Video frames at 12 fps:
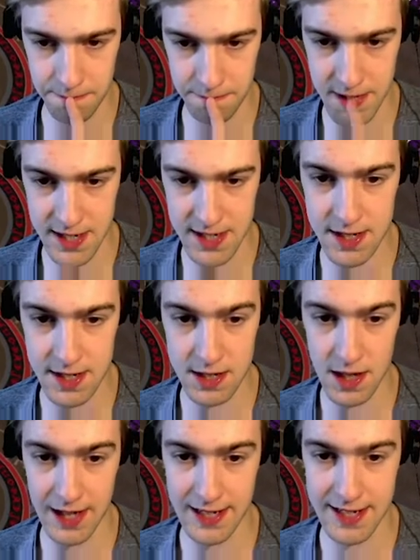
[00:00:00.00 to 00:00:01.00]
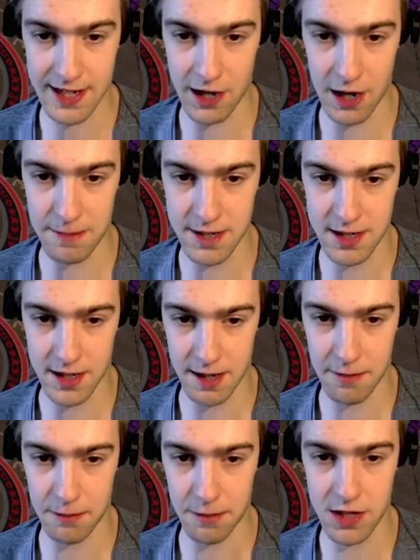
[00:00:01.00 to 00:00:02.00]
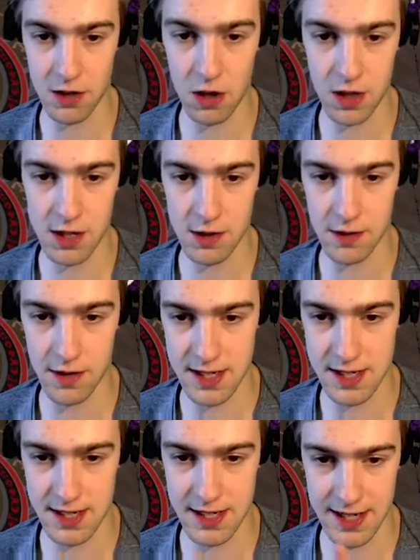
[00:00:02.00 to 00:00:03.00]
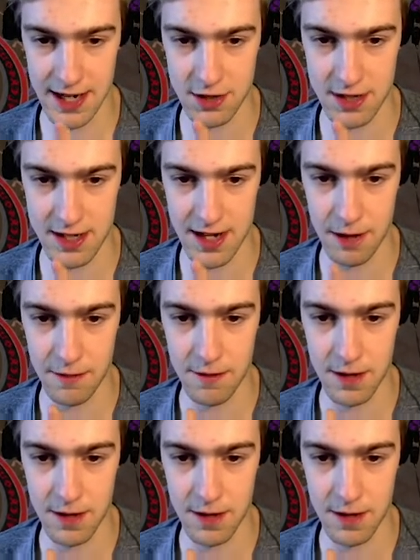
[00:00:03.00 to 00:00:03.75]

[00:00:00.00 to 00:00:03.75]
This is a slightly scary predicament. We're not going to do this. This is dangerous now.